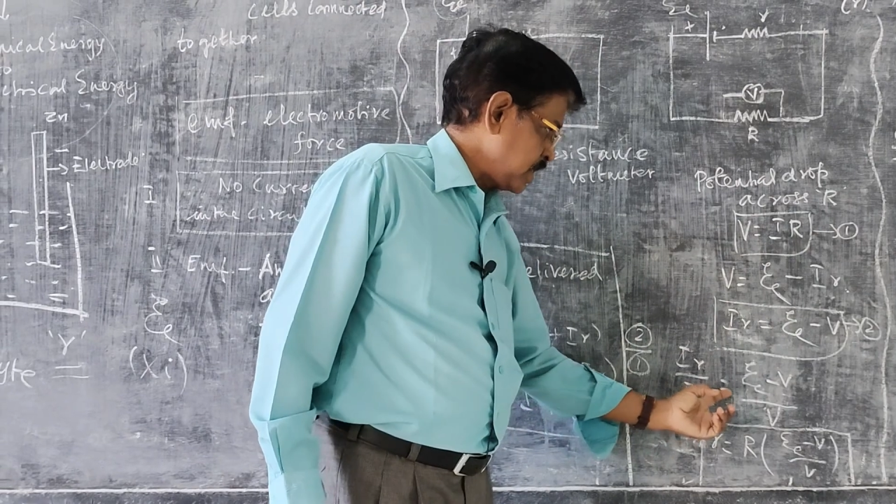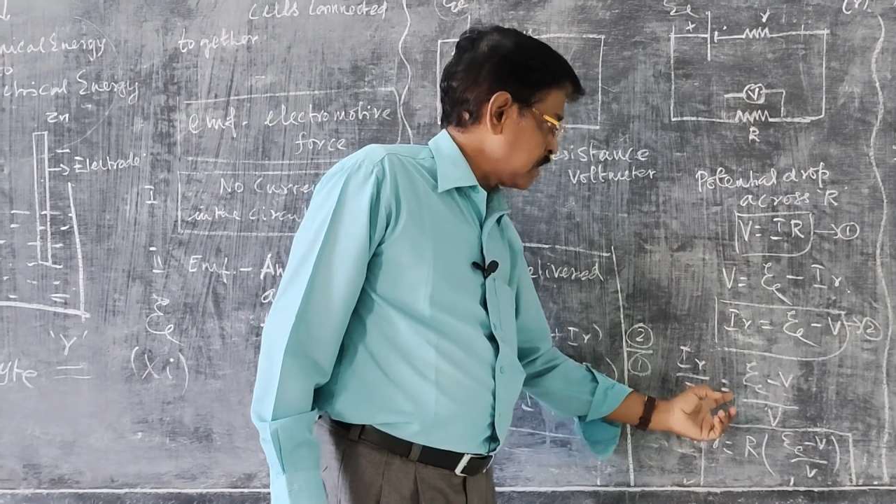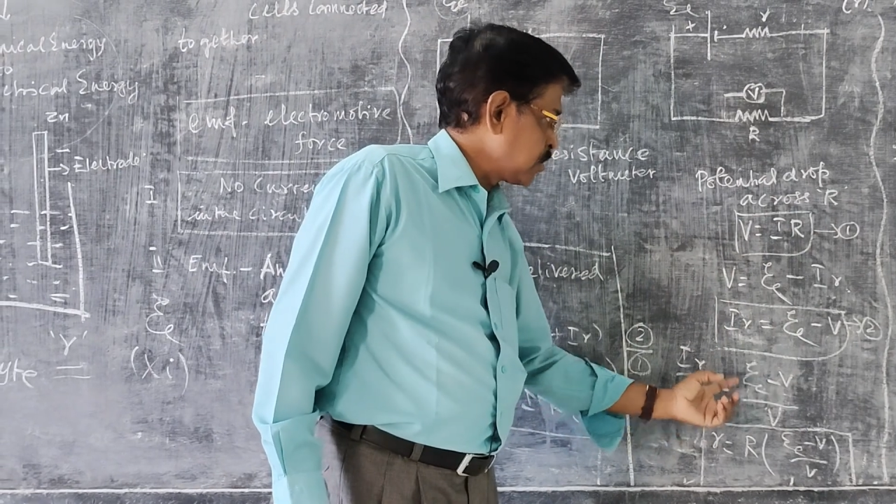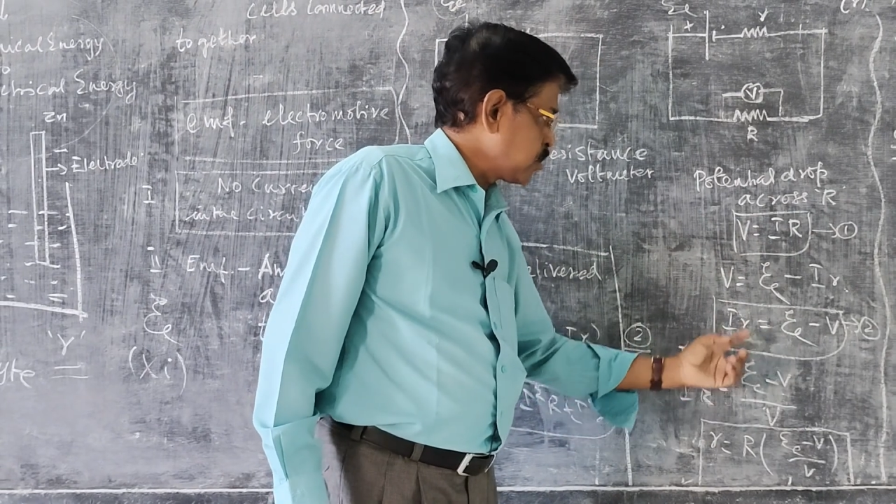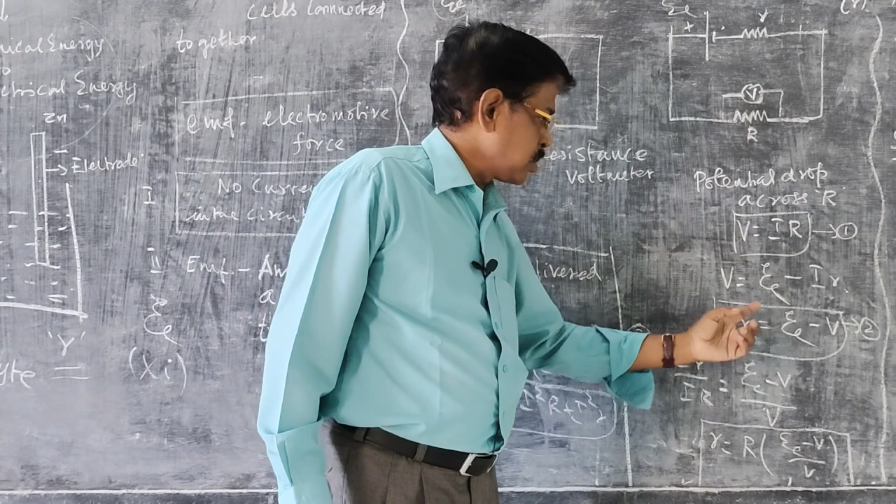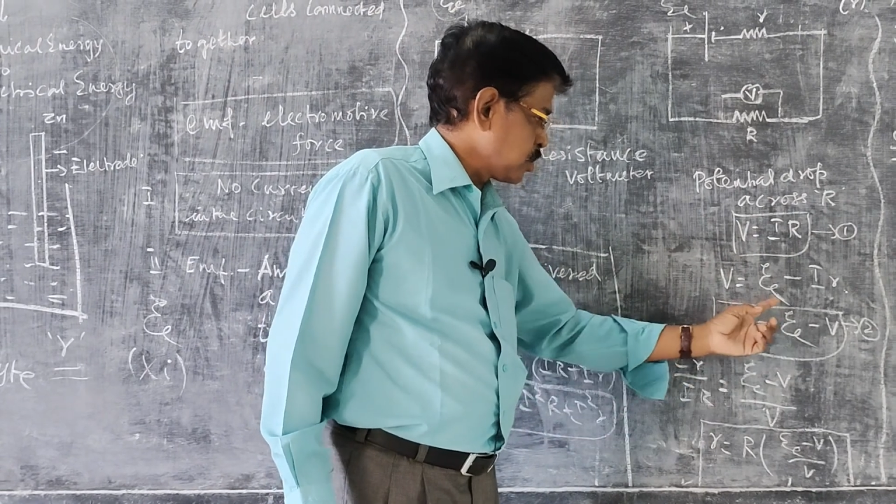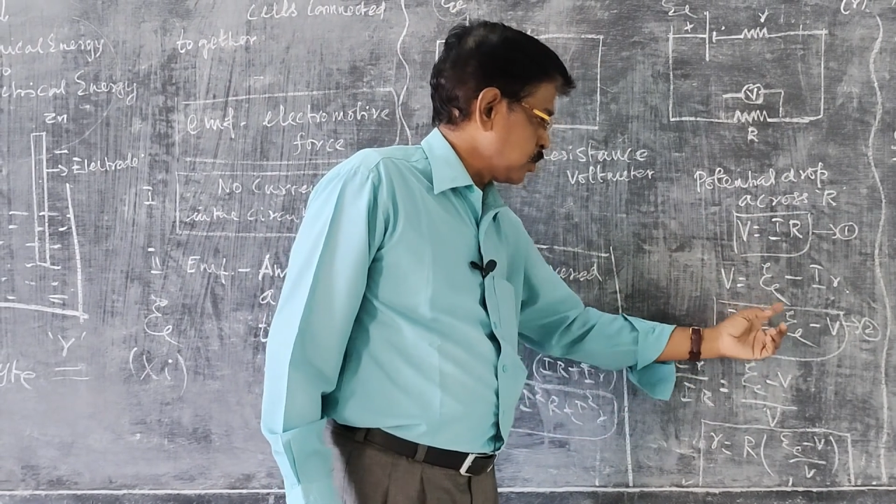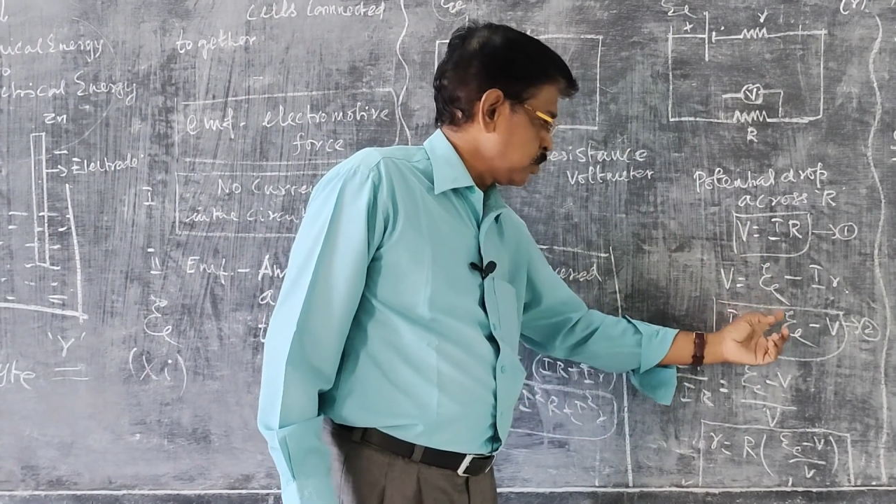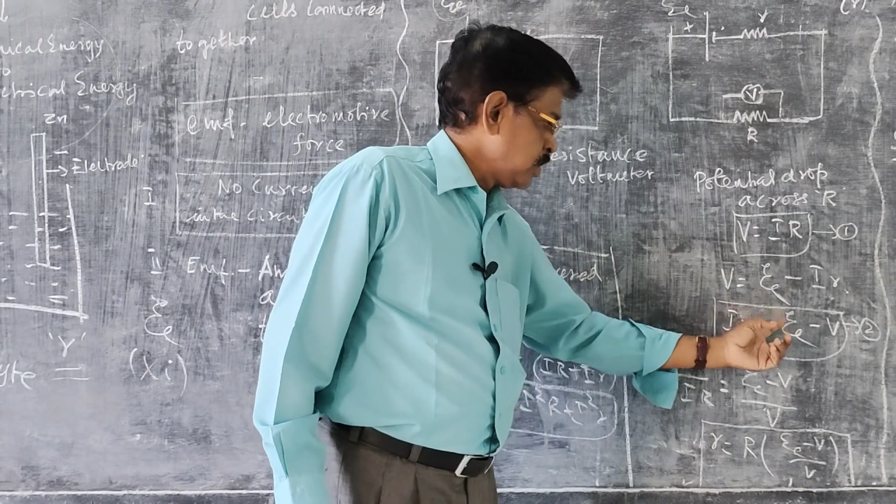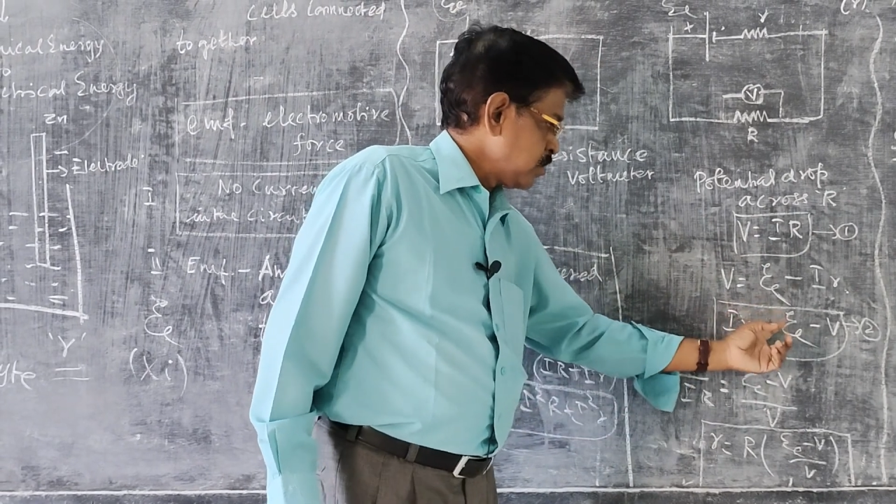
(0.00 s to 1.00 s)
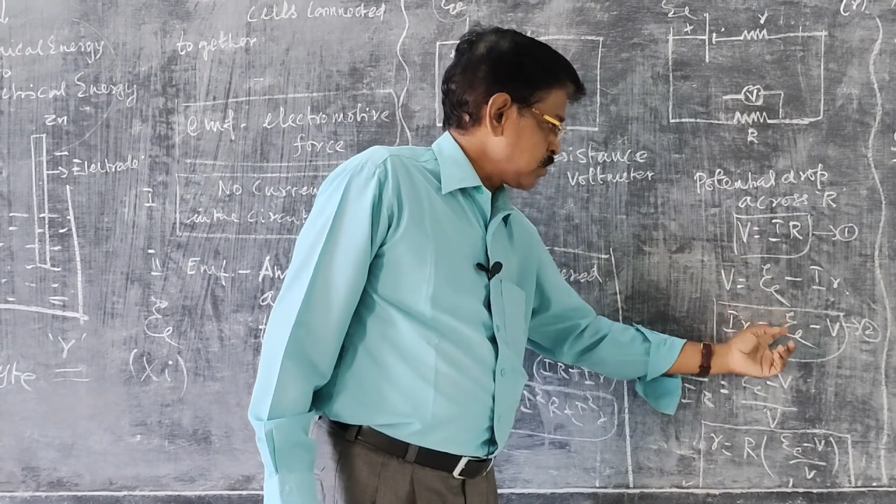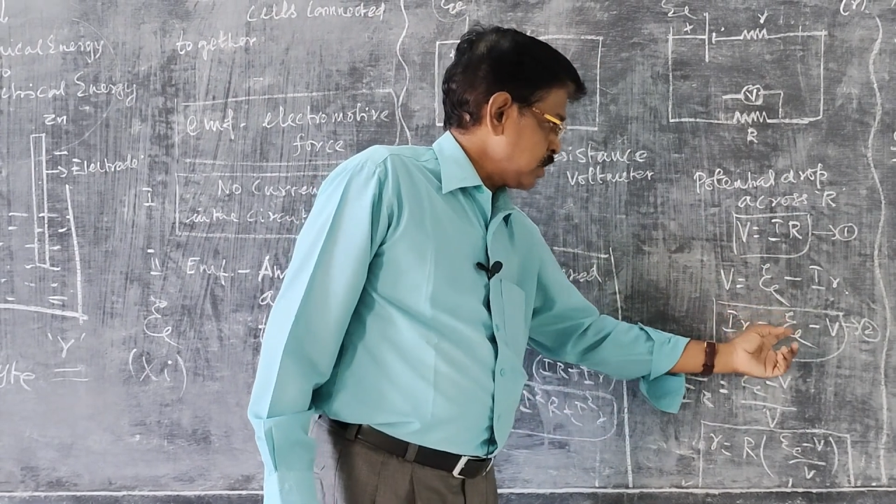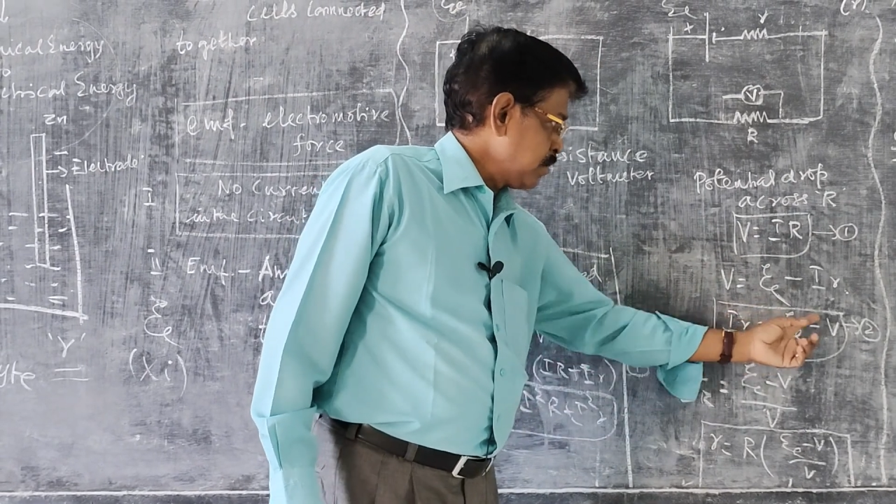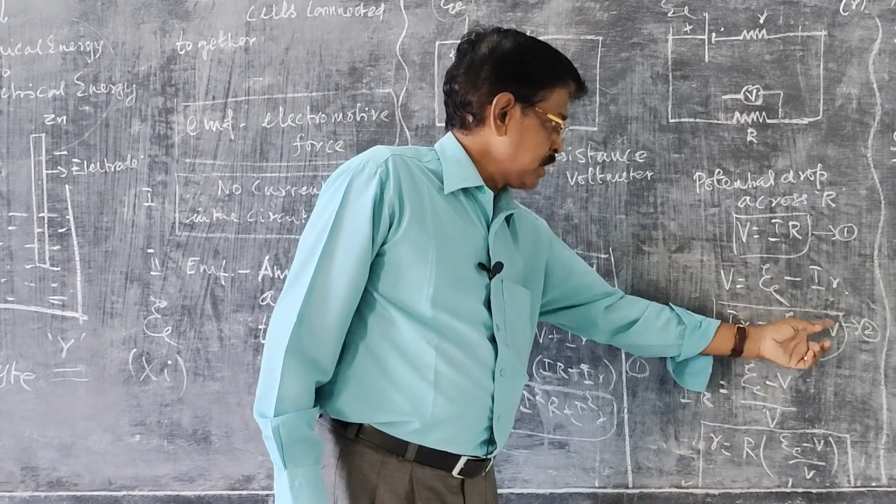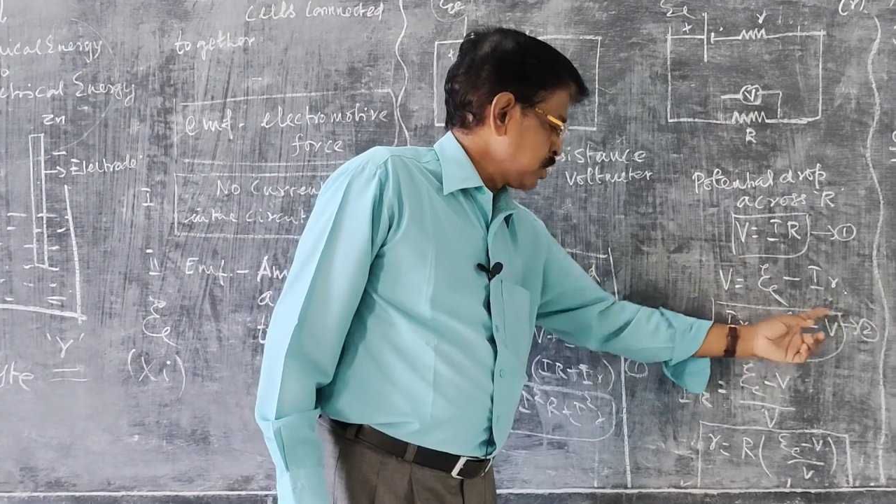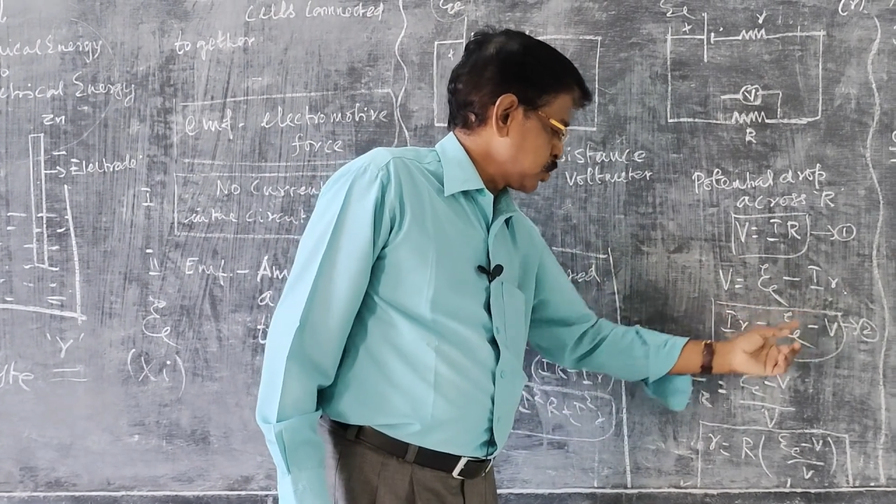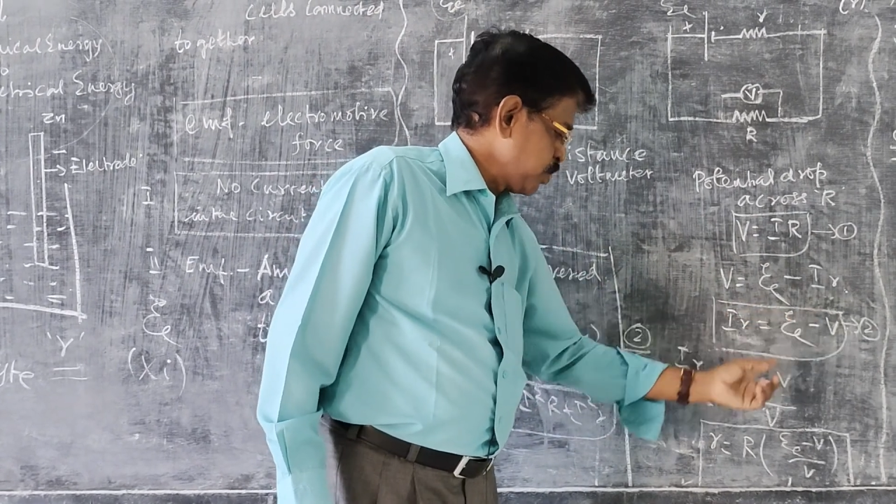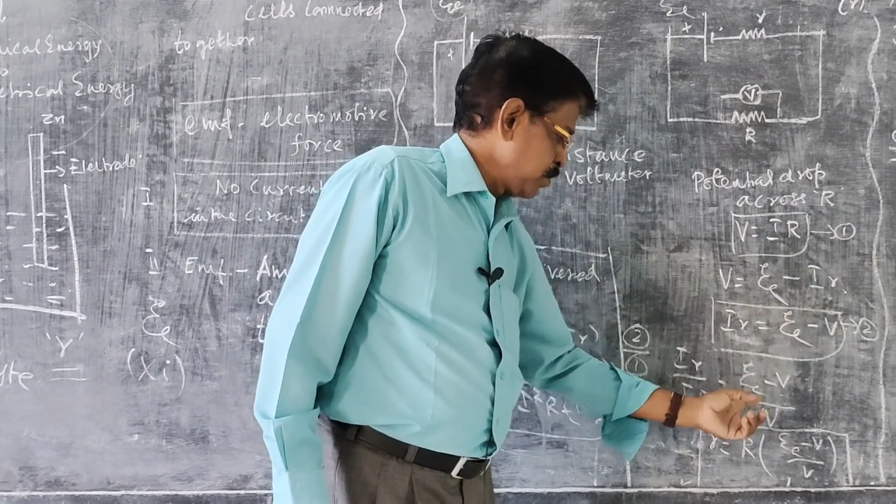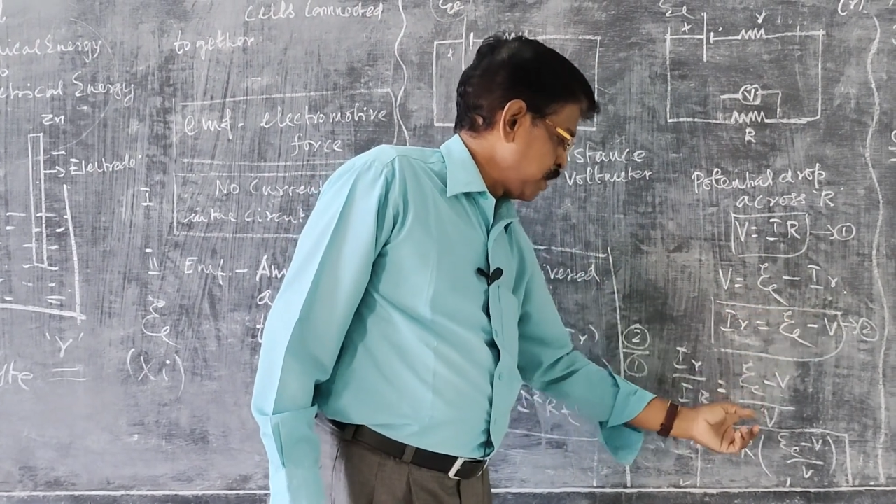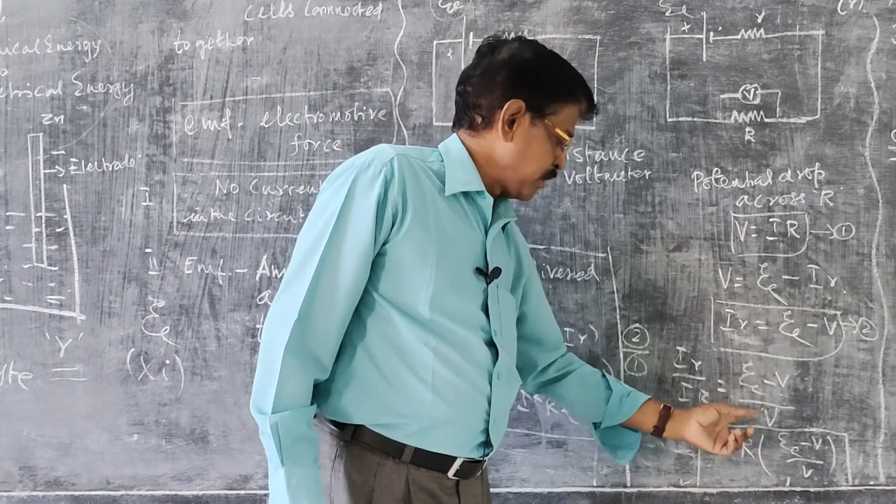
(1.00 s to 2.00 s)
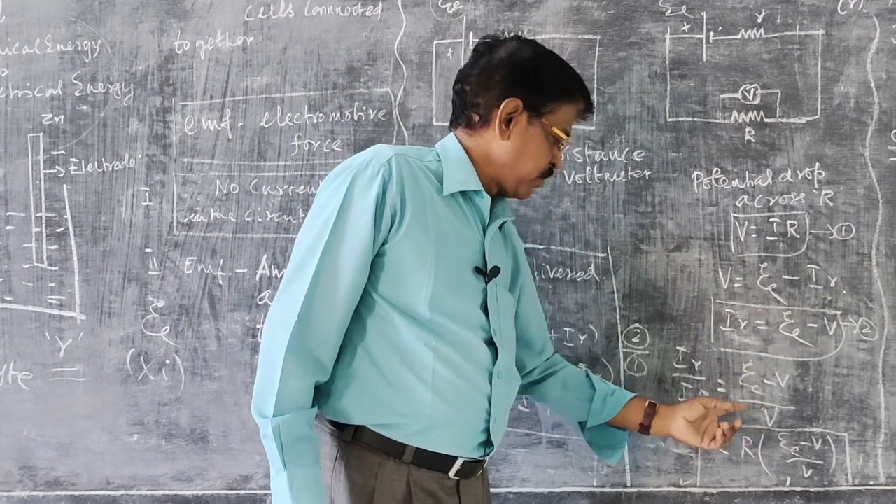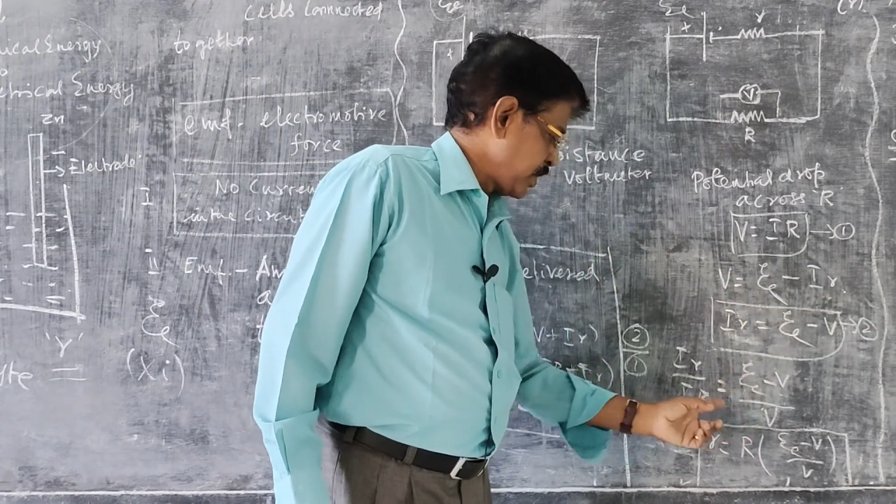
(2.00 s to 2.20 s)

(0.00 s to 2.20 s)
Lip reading: equal to psi minus V by V.